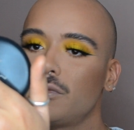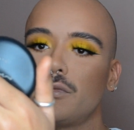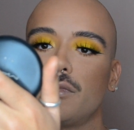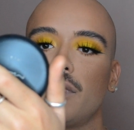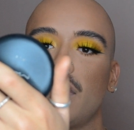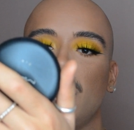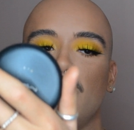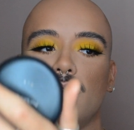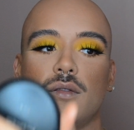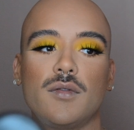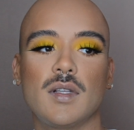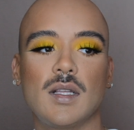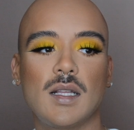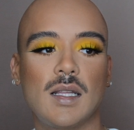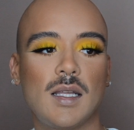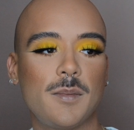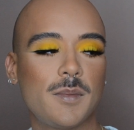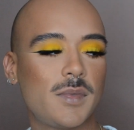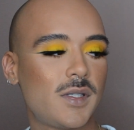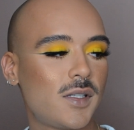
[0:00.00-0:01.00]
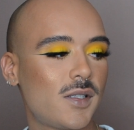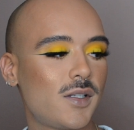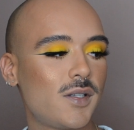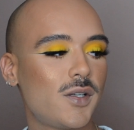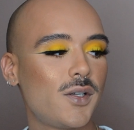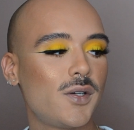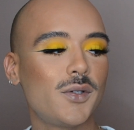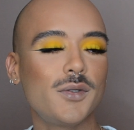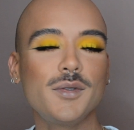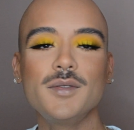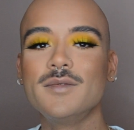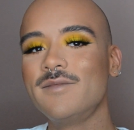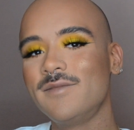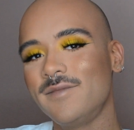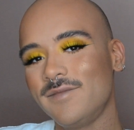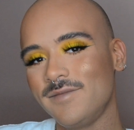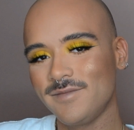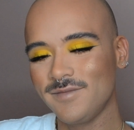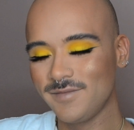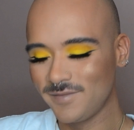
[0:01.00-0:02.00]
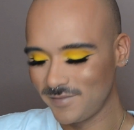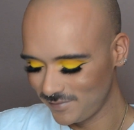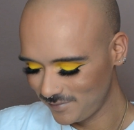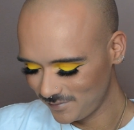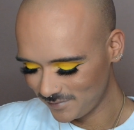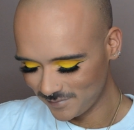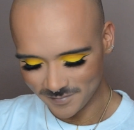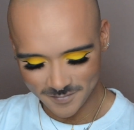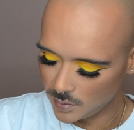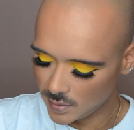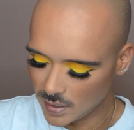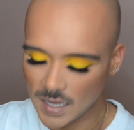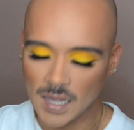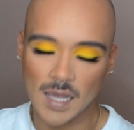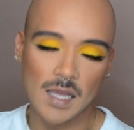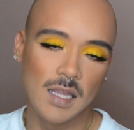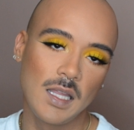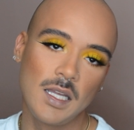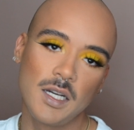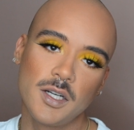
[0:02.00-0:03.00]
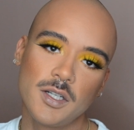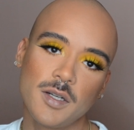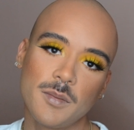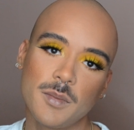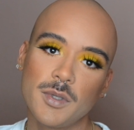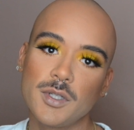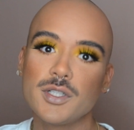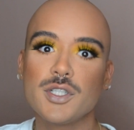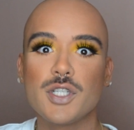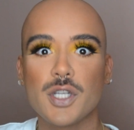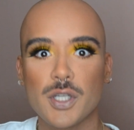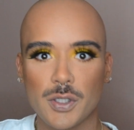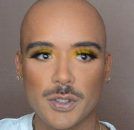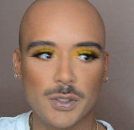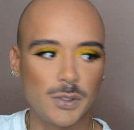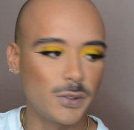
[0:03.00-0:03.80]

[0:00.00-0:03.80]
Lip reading: Right over the lips too. Highlighter number 2.